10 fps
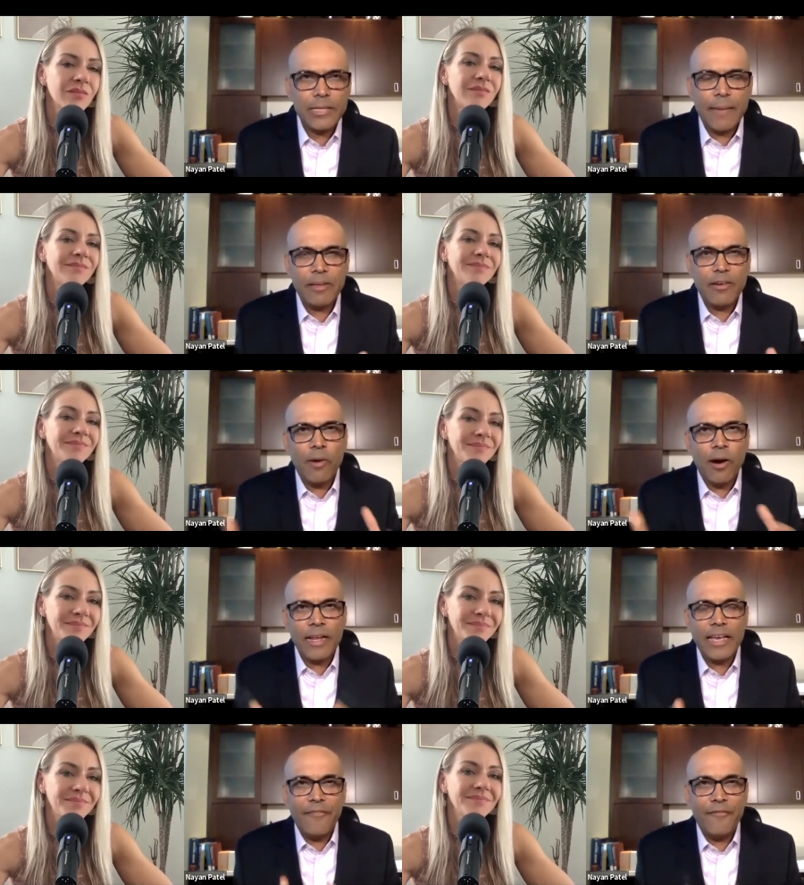Speaker 1: happening in our
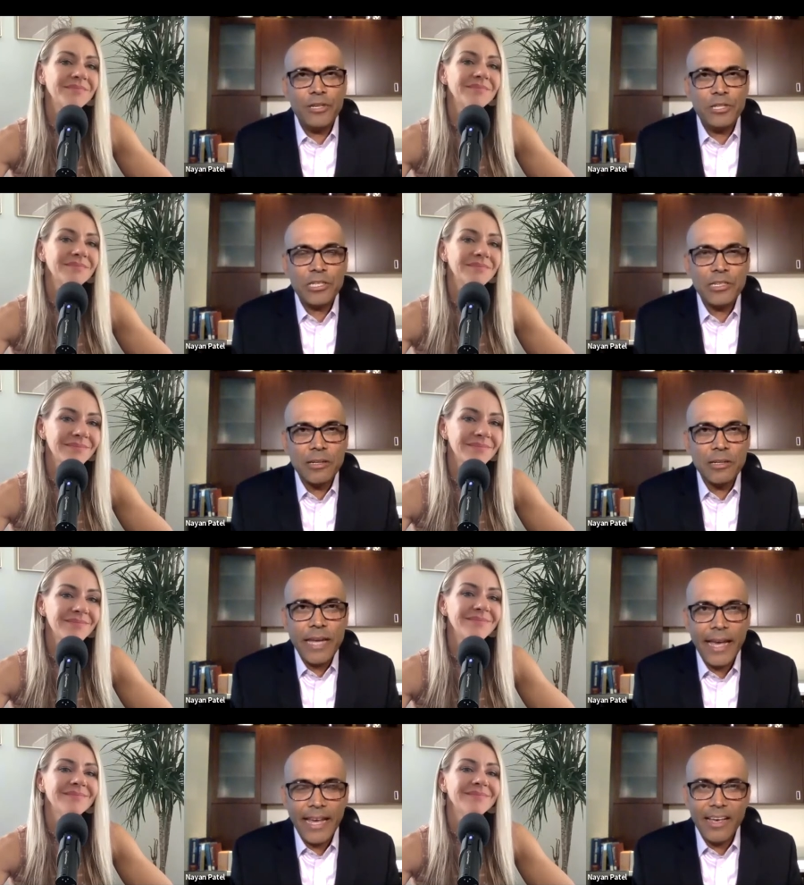body every single
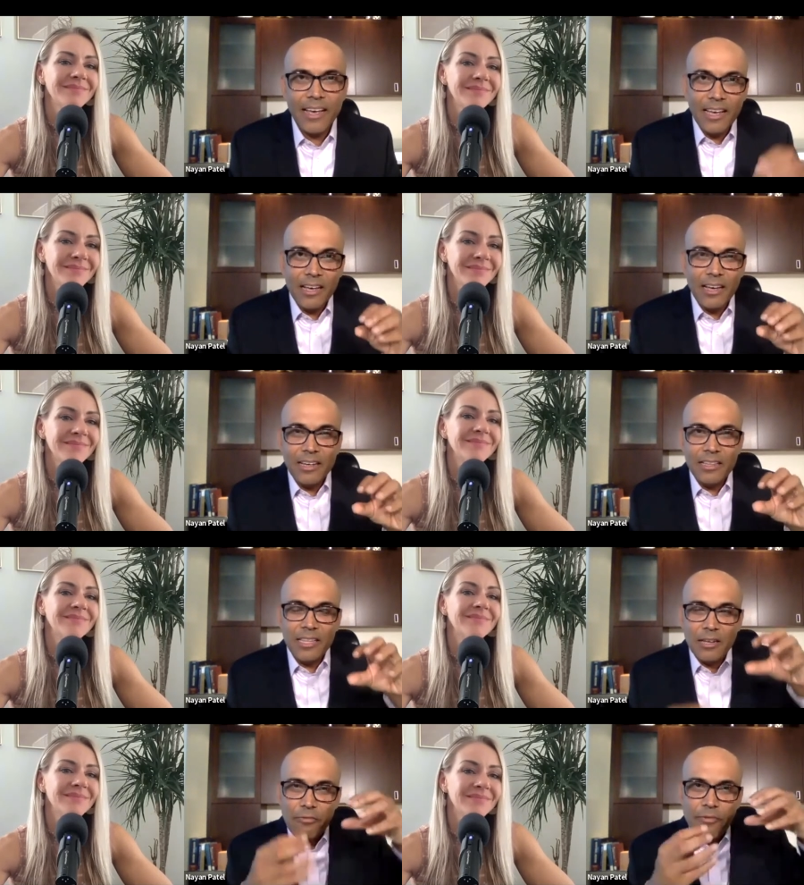day
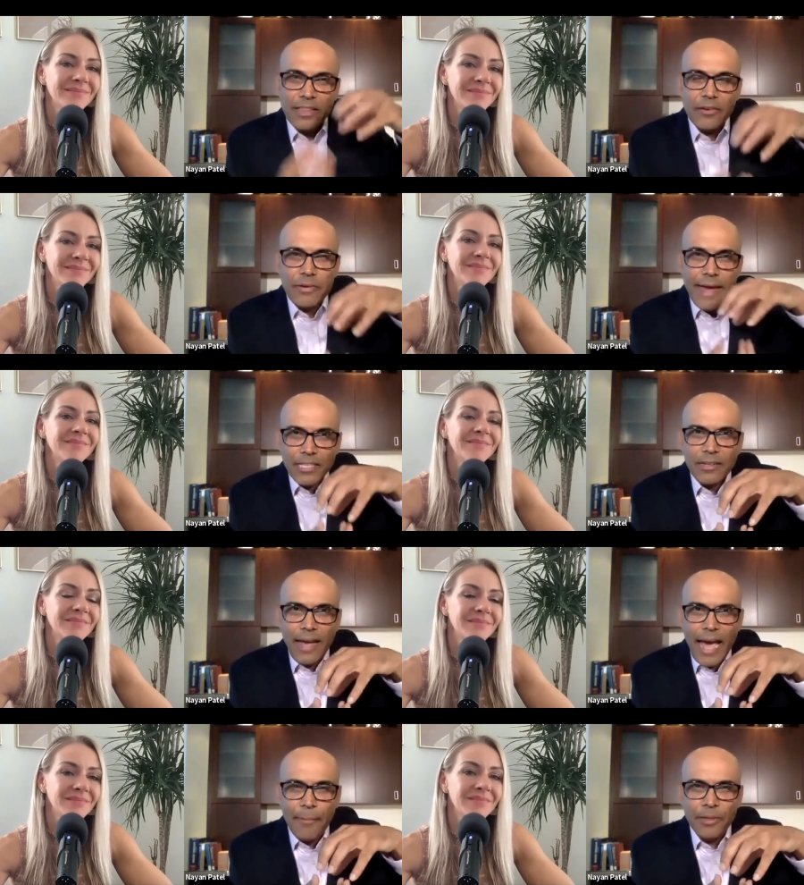the when the reaction
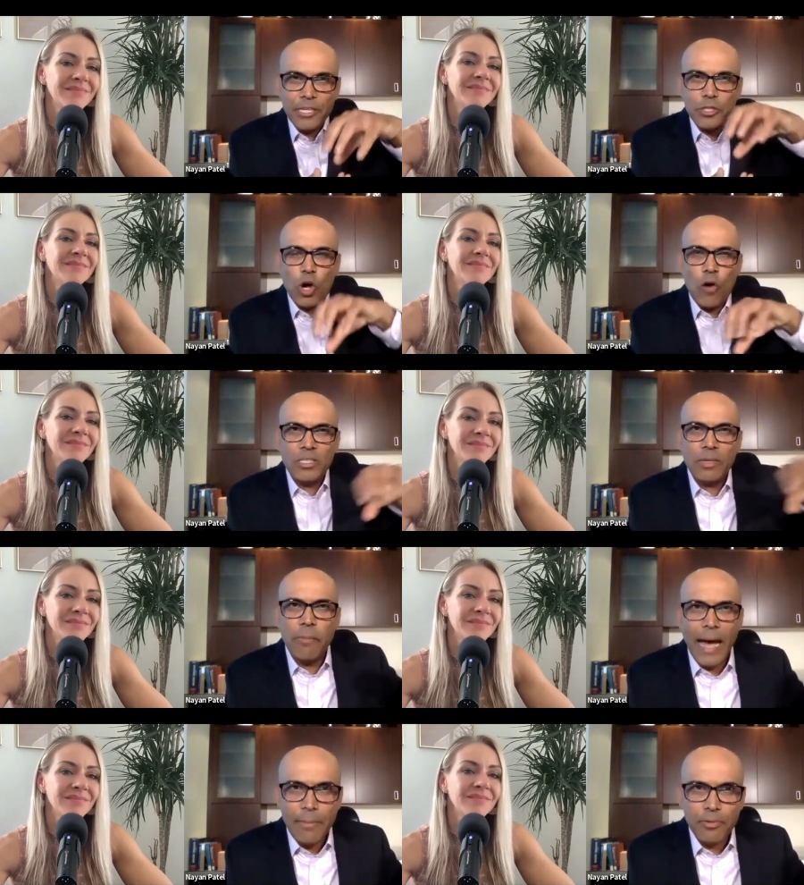happens, there's always a
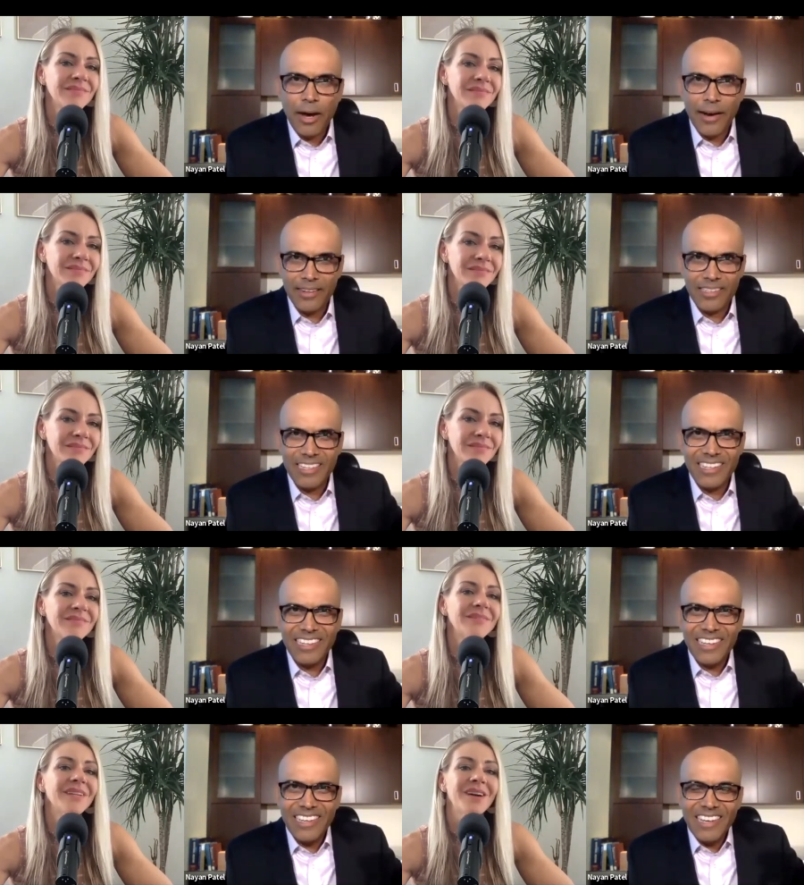byproduct.
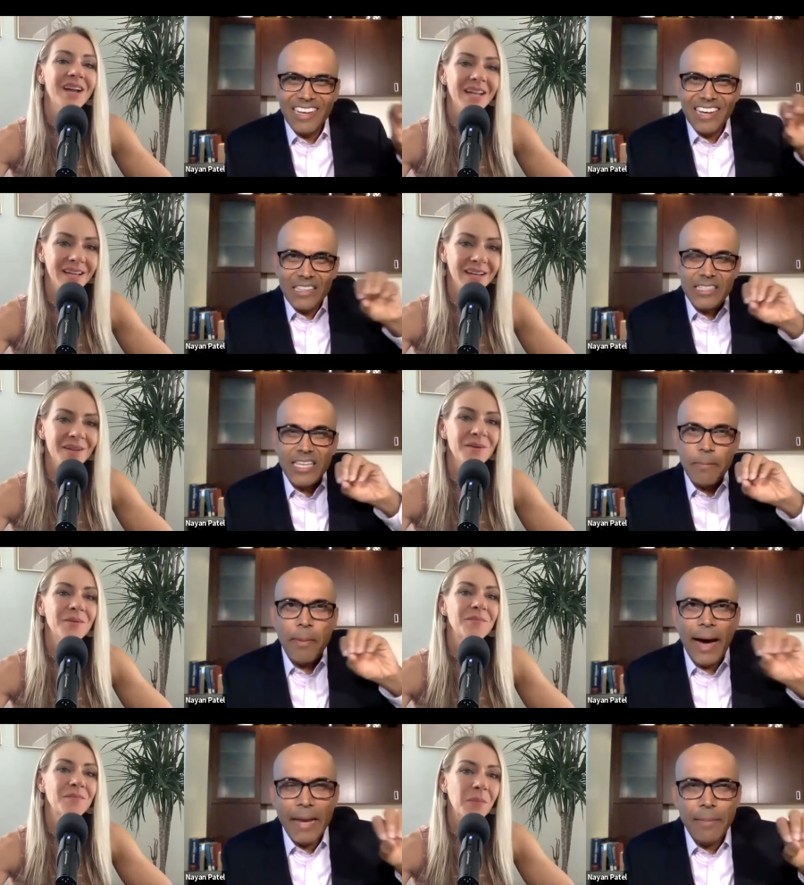
Speaker 2: You're right.
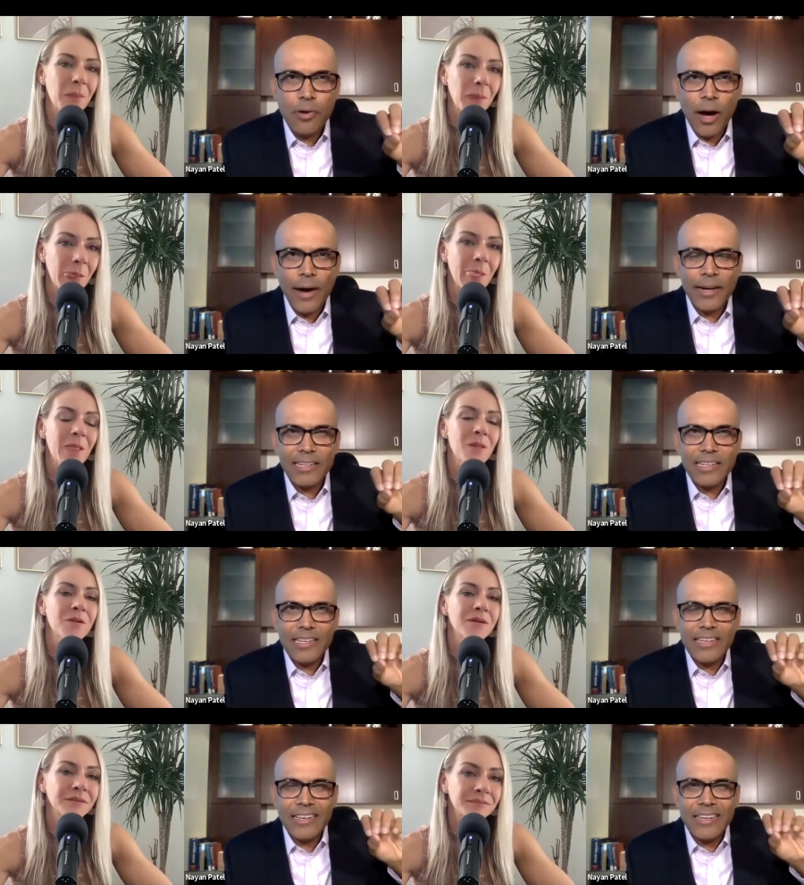
Speaker 1: That byproduct
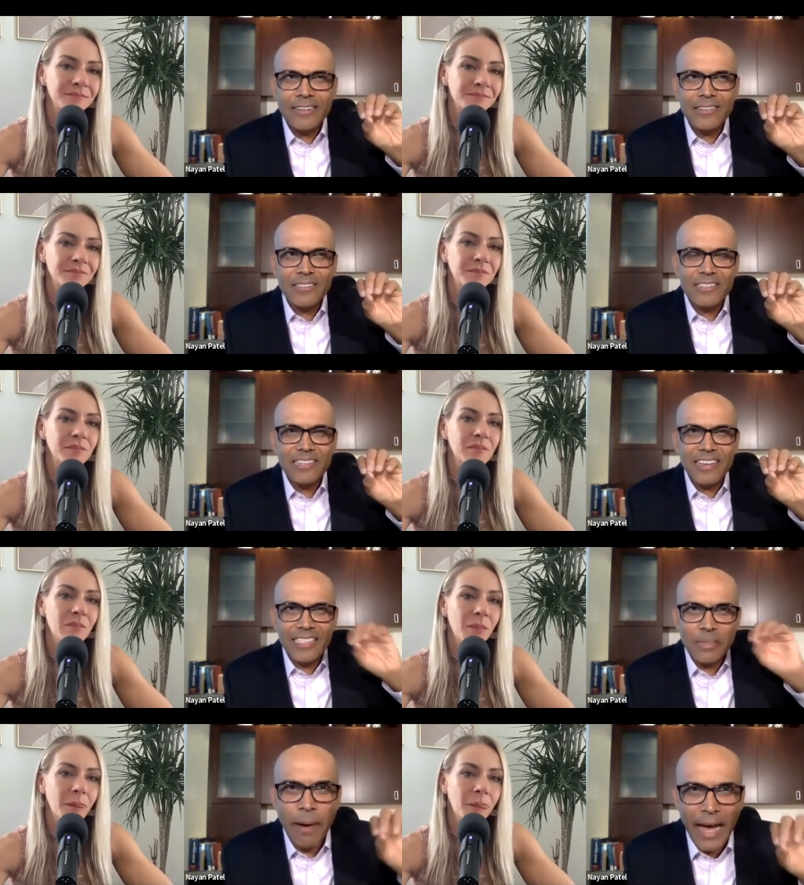is
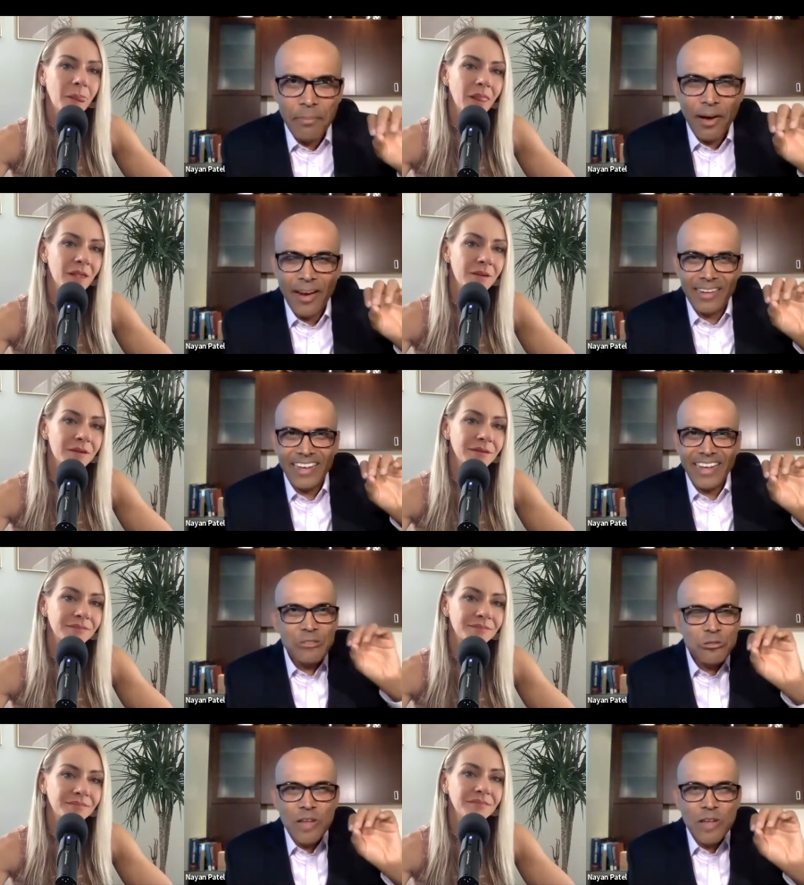is a byproduct,
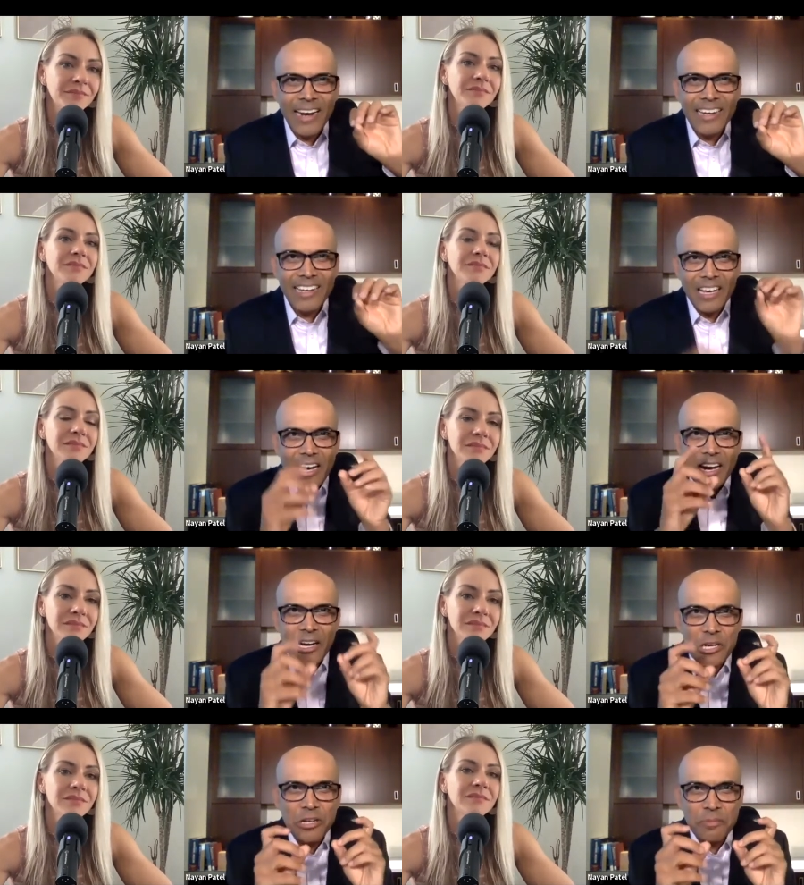is not
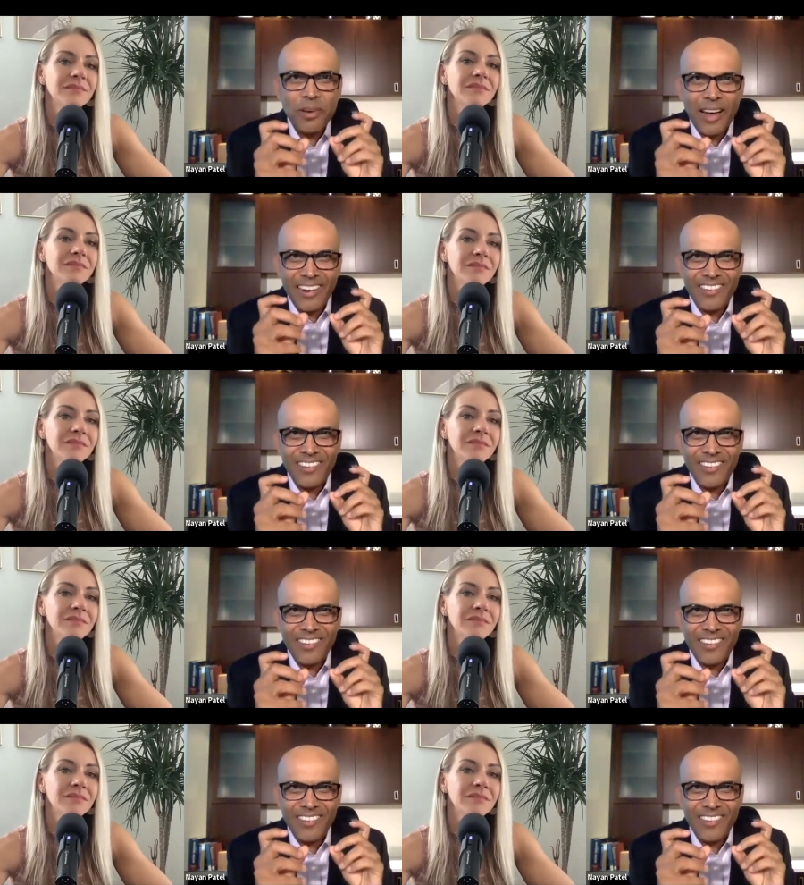a good product,